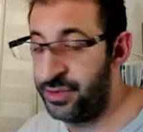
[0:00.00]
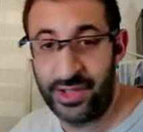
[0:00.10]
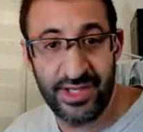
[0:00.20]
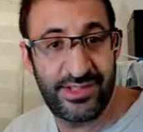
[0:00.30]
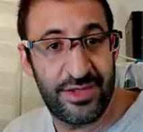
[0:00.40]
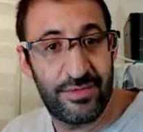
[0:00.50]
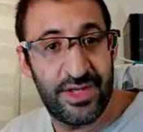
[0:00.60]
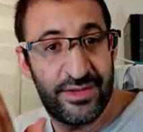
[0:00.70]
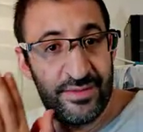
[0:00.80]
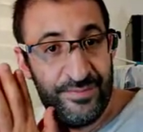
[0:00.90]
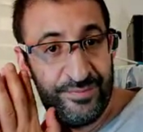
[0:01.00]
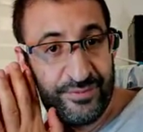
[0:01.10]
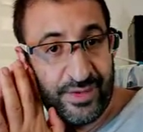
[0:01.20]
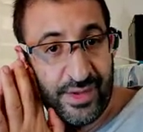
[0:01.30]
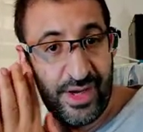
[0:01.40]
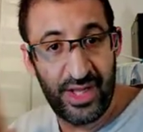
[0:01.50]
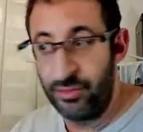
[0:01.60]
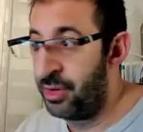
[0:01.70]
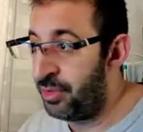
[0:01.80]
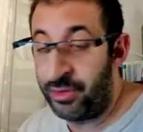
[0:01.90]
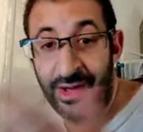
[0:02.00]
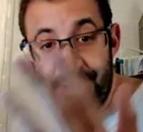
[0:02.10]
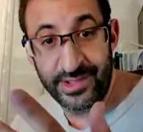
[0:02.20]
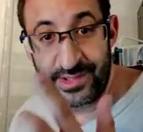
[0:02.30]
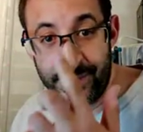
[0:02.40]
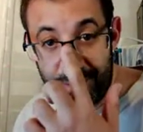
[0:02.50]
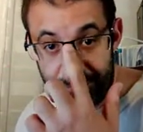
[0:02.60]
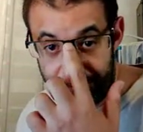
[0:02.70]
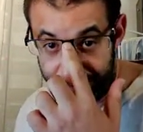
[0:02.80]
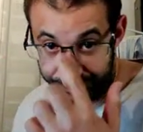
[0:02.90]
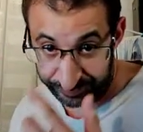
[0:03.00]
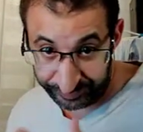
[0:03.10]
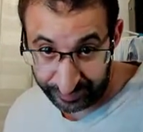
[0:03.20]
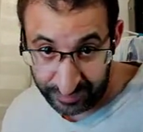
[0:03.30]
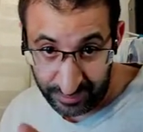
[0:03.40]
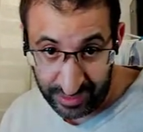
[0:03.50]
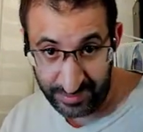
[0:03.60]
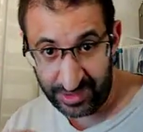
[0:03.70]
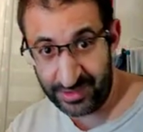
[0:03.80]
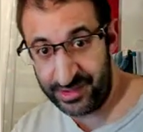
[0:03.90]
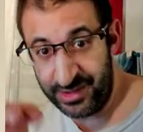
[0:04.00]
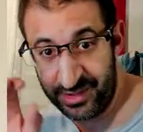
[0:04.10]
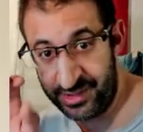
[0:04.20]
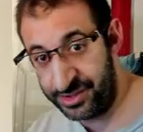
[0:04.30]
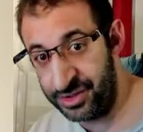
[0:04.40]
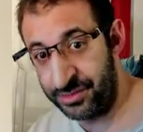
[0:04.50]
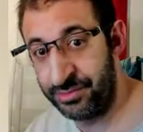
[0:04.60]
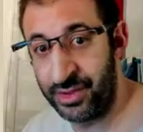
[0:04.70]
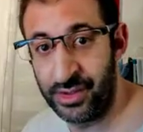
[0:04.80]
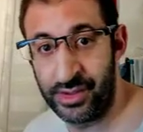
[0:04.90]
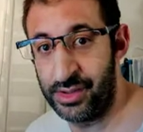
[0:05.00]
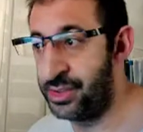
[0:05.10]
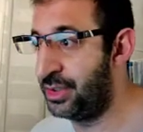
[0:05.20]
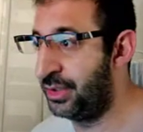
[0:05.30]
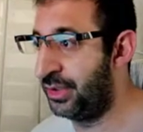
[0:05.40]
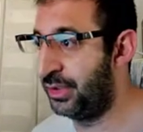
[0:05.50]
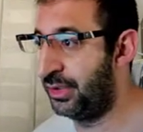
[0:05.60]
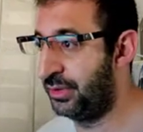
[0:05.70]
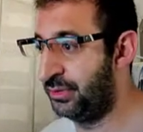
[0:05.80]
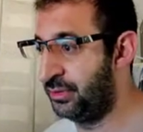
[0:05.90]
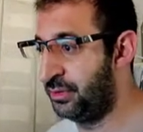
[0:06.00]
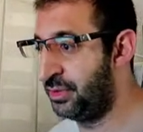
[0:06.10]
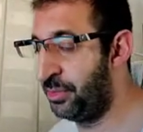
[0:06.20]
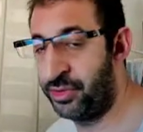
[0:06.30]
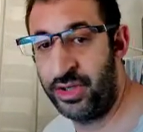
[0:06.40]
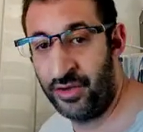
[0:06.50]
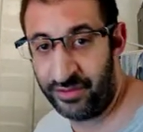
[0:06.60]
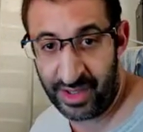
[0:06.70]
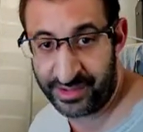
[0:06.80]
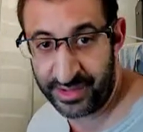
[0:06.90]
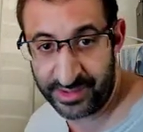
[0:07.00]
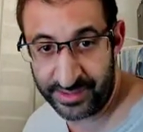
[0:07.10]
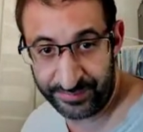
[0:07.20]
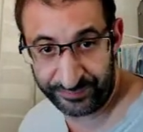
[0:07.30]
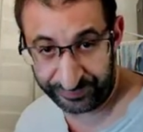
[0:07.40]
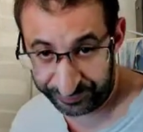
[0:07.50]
that you can see with Admob or AdSense, because it is sub directory of AdSense.